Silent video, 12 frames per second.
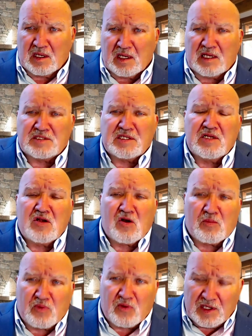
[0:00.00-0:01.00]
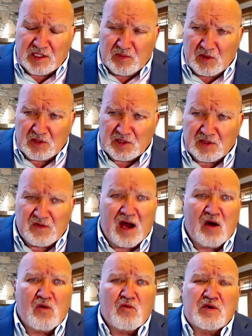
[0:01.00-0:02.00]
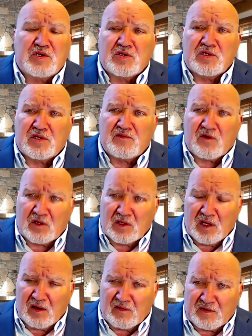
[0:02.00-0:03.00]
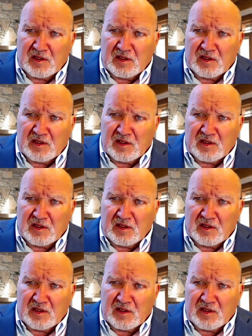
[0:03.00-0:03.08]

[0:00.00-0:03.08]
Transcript: It's in our principles of how we should live our life,